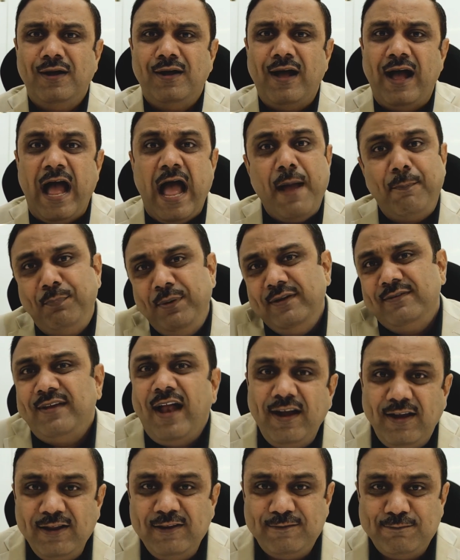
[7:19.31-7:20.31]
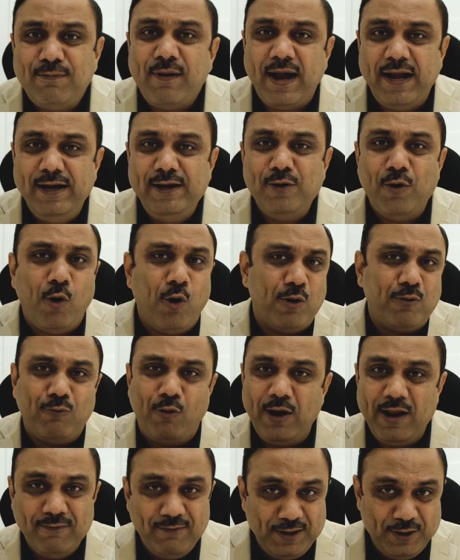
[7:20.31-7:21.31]
happy, satisfied, or
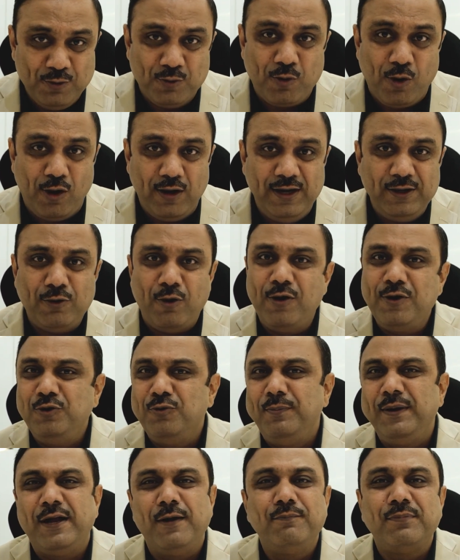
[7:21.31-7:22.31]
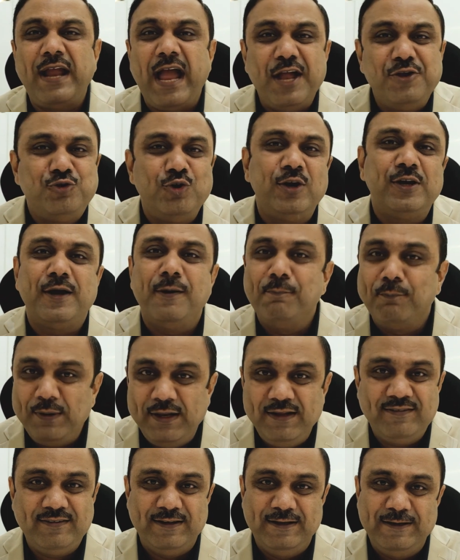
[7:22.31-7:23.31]
whatever you call it, or you become casual,
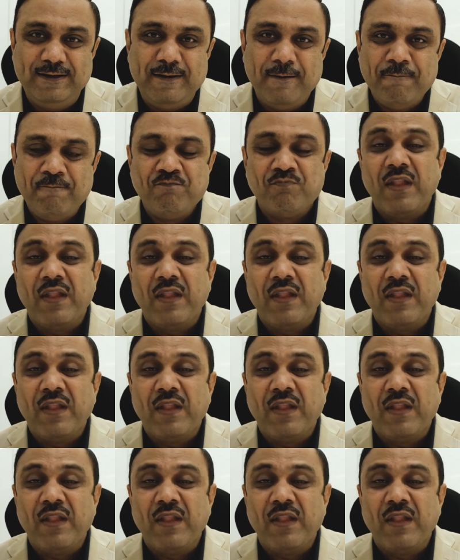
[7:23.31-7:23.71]
complacent,